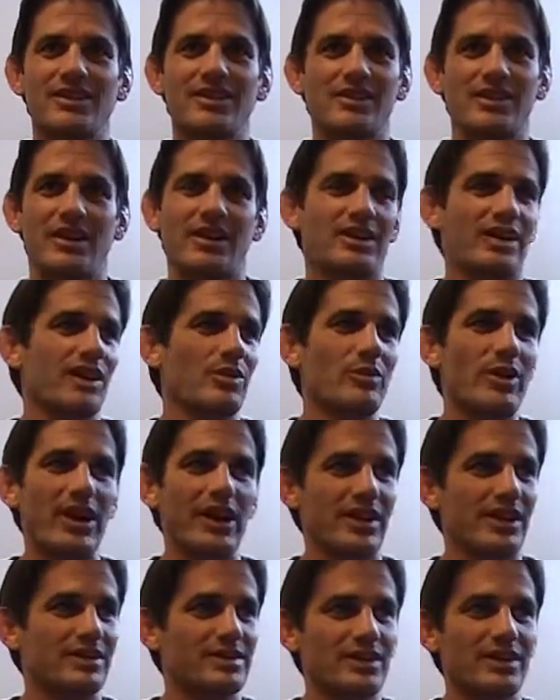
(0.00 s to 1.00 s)
I came
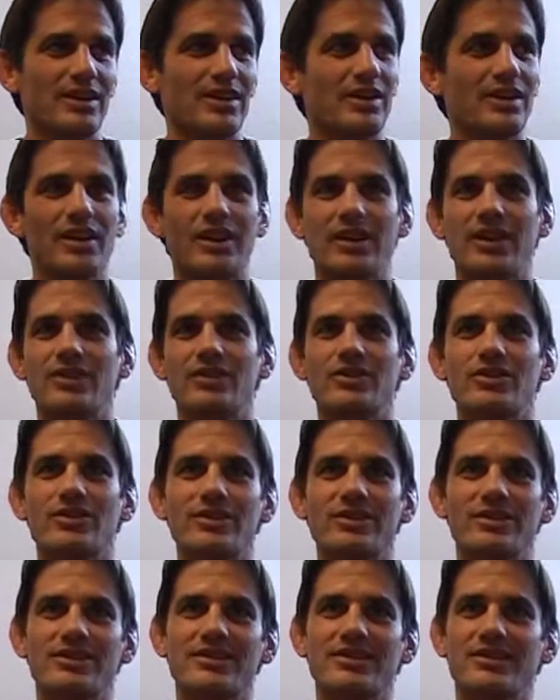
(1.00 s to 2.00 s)
back, I said, I got to do
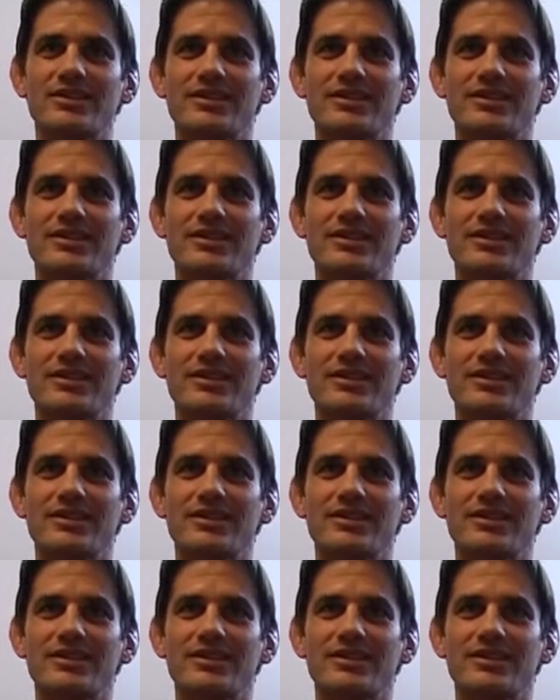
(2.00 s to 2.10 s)
this.